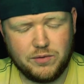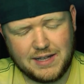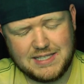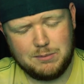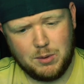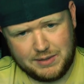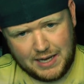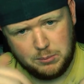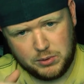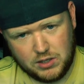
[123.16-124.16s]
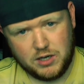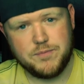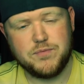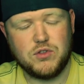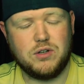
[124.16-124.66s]
don't forget to hit me up down
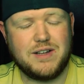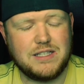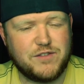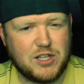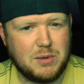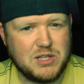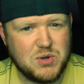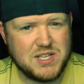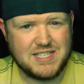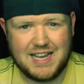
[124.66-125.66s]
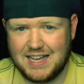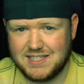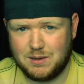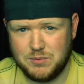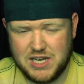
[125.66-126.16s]
below. Don't forget to follow me on Twitch, it's
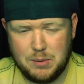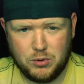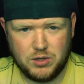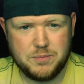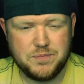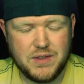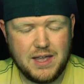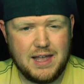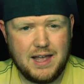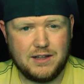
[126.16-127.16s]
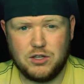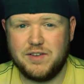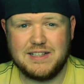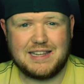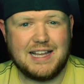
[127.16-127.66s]
at Pullen. Don't
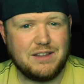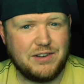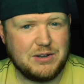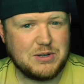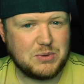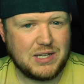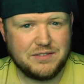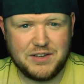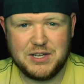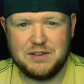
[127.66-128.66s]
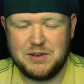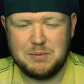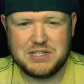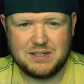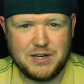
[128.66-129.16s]
forget to like the video as well if you if you
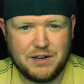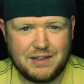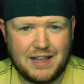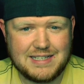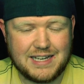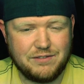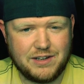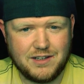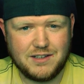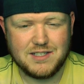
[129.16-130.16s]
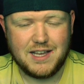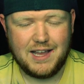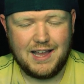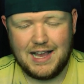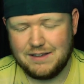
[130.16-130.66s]
much if you know if you like these kind of videos.
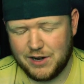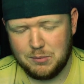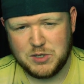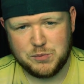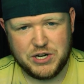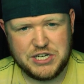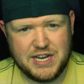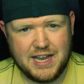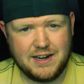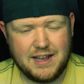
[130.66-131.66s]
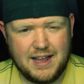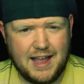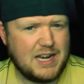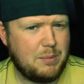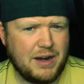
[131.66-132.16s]
It is very much appreciated.
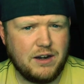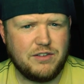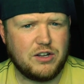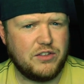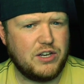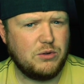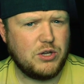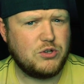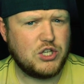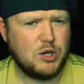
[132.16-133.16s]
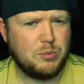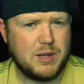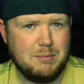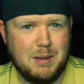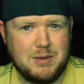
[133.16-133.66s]
And depending if you got the new
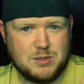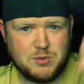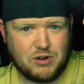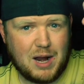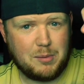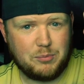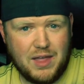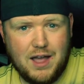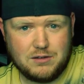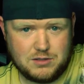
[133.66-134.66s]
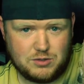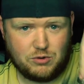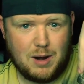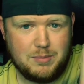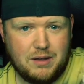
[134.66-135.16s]
YouTube, you maybe subscribe up there or
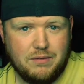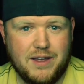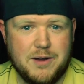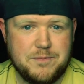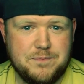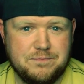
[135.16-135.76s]
subscribe down there.